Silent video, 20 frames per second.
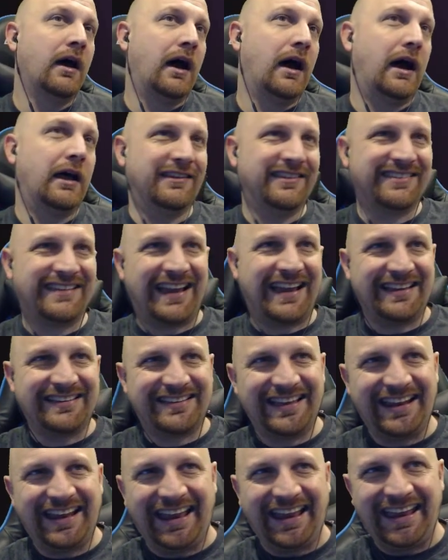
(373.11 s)
This guy's
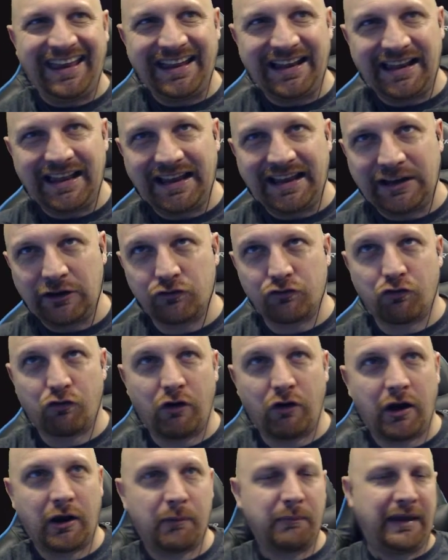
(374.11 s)
gonna hit like a
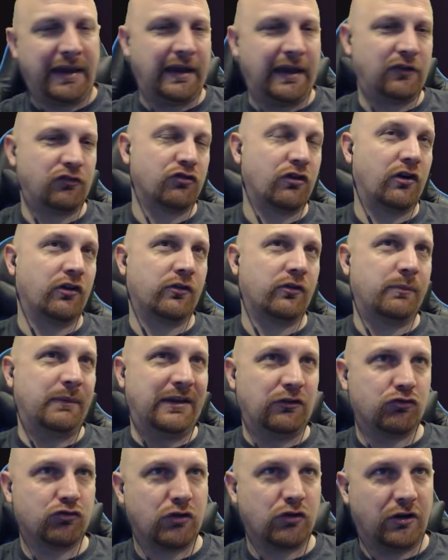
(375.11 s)
truck, man. Trust
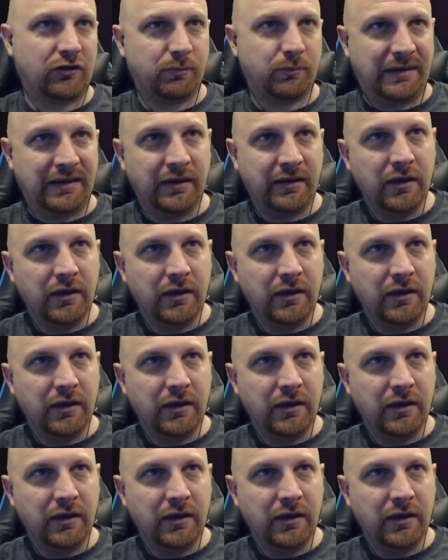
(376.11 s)
me, trust me.